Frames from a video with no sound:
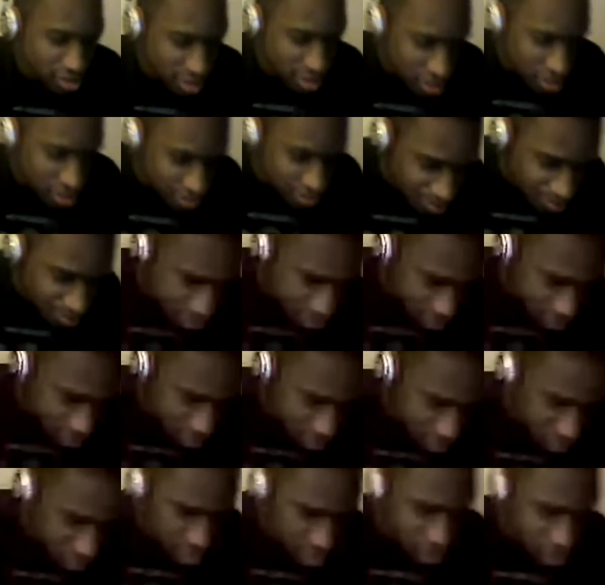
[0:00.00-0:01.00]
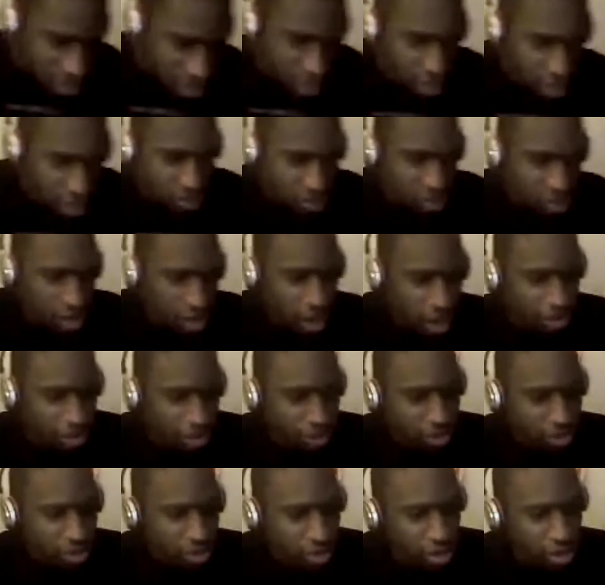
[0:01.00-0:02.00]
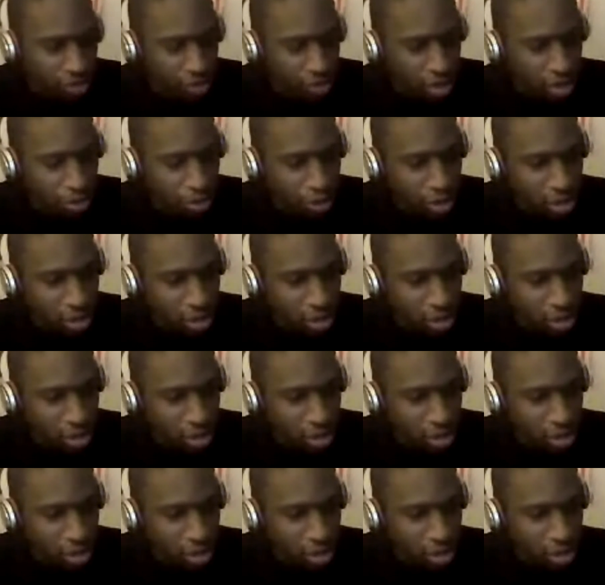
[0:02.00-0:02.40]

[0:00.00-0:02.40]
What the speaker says: Anyway, Thanos copter.